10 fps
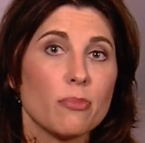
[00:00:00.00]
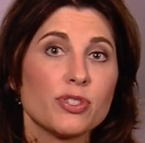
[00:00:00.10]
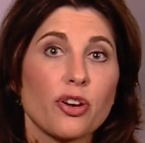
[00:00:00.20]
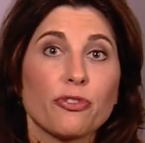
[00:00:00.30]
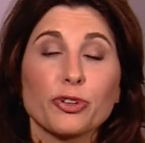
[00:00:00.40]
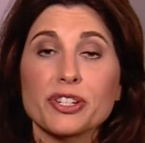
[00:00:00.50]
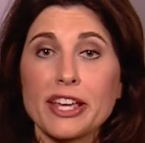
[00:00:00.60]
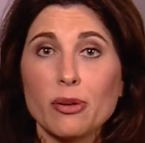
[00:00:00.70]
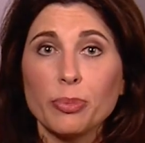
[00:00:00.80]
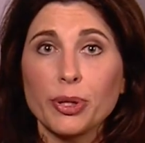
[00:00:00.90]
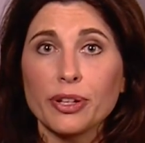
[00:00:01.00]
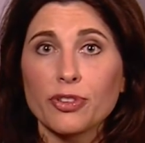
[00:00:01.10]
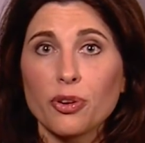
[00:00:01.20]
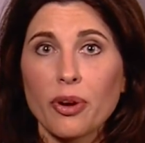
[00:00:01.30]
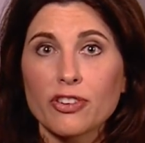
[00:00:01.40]
So for example, if
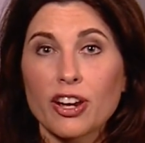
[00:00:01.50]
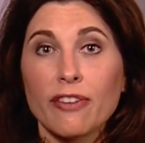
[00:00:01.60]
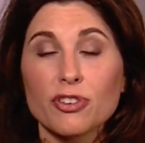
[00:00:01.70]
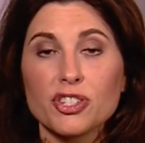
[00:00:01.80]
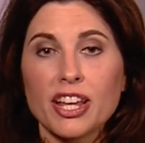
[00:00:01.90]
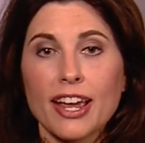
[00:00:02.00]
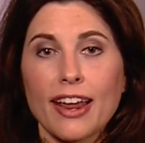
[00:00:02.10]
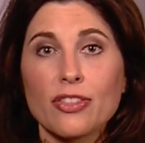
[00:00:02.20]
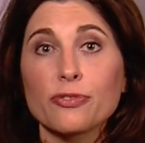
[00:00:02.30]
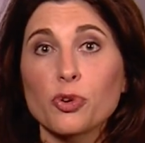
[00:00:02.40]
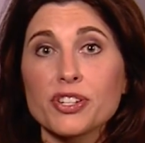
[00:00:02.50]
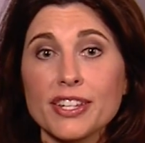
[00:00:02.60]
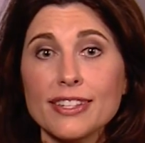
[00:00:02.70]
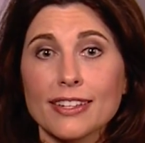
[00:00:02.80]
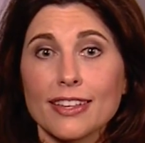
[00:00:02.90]
you have ever stayed at the Four
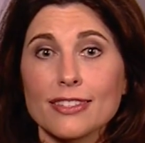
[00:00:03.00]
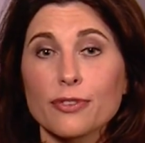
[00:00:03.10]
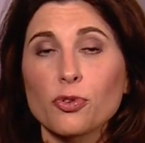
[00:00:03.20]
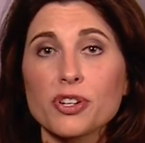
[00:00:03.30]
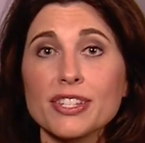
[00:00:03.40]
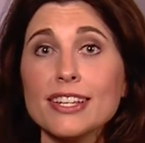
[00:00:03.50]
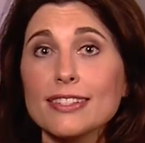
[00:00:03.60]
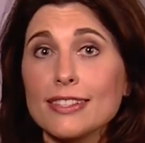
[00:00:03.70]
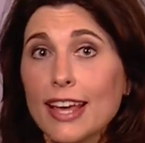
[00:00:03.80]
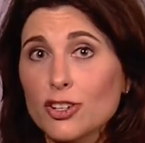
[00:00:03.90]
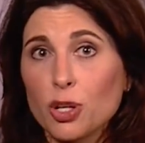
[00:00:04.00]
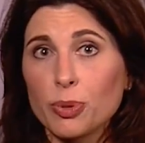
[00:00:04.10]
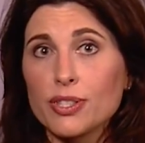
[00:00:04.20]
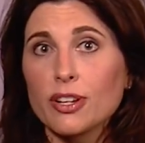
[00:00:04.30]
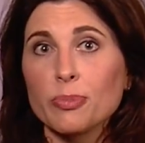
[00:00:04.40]
Seasons actually
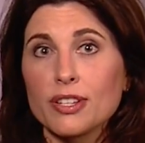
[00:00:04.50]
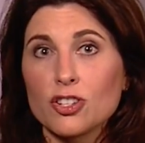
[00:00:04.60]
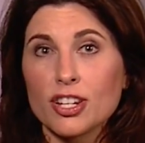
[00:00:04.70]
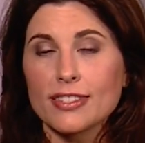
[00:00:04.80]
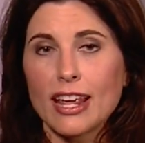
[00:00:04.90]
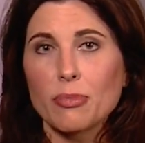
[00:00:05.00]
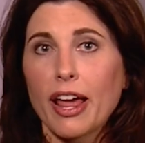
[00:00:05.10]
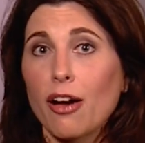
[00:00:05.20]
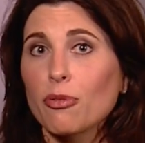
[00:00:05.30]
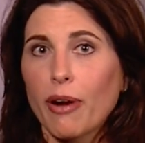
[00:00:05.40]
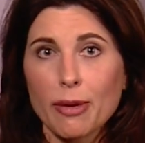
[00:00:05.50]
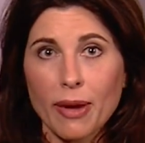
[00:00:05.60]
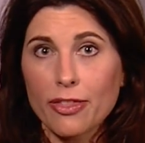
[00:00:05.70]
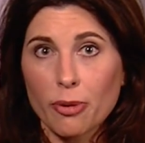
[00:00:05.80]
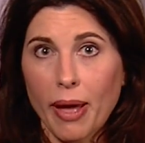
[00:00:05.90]
puts their positioning statement out right
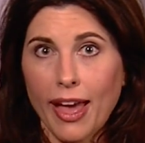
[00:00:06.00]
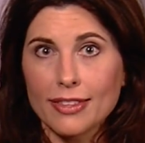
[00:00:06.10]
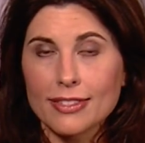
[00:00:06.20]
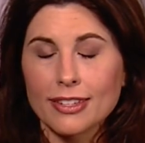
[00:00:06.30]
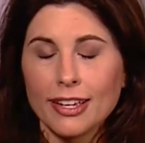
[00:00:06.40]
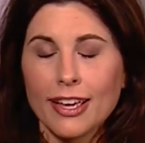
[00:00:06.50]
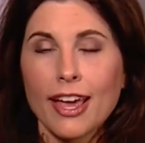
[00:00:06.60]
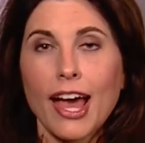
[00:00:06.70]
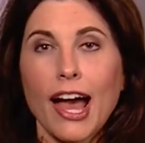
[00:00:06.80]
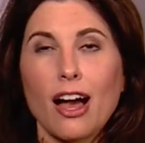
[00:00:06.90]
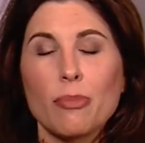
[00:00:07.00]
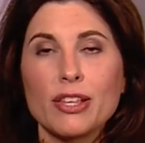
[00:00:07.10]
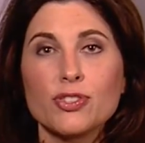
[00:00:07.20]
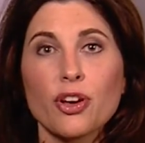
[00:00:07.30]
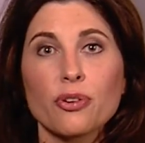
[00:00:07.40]
by their beds.
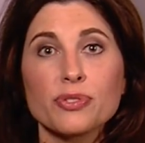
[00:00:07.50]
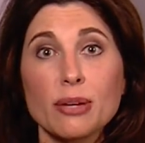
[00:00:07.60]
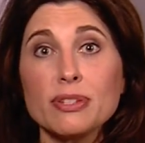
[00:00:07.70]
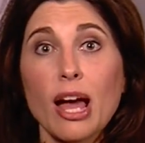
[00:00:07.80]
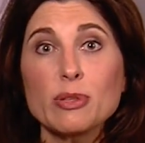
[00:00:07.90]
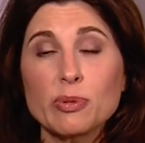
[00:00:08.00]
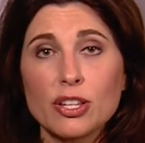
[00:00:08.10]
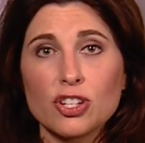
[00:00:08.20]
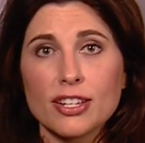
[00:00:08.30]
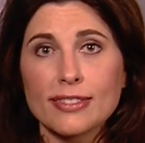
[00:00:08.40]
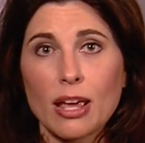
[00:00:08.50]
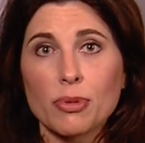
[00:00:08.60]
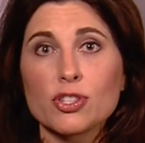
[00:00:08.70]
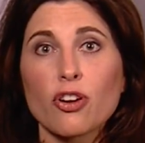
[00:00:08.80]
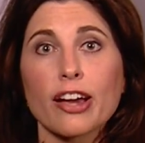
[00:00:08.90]
And so sometimes positioning
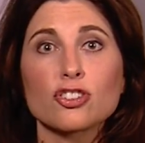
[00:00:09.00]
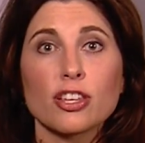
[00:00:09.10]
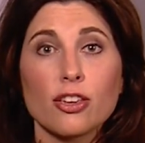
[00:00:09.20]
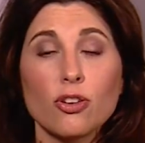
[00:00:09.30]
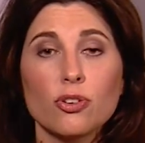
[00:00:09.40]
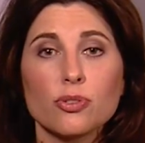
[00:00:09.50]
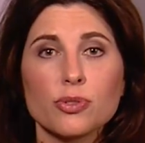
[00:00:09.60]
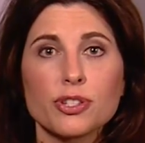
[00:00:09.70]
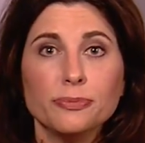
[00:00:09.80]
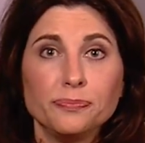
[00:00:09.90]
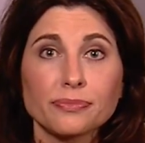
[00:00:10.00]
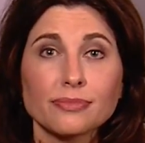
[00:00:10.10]
statements are actually used